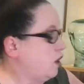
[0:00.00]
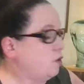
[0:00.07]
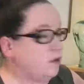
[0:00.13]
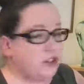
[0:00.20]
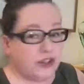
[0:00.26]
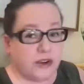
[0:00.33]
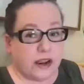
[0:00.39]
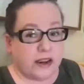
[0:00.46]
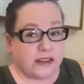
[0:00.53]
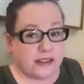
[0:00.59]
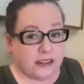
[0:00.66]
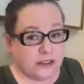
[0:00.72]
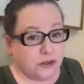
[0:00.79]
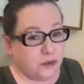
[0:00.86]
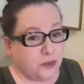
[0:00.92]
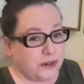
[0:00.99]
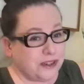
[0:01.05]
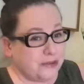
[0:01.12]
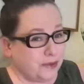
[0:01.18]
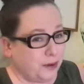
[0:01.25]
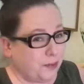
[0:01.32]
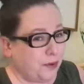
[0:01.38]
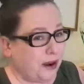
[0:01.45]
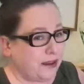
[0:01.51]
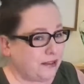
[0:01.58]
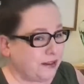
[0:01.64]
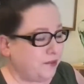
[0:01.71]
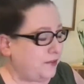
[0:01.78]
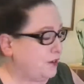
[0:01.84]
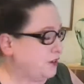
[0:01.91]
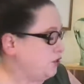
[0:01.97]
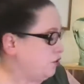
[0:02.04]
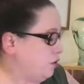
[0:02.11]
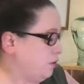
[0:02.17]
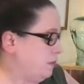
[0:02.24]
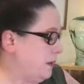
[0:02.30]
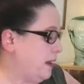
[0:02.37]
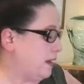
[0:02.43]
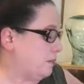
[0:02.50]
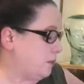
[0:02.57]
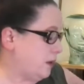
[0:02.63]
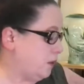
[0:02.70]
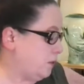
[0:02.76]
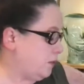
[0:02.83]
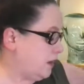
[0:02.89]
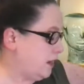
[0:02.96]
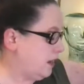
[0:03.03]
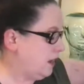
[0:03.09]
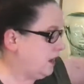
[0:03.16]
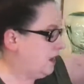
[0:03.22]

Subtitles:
which you guys, these are reasonable price and a very strong bag, by the way.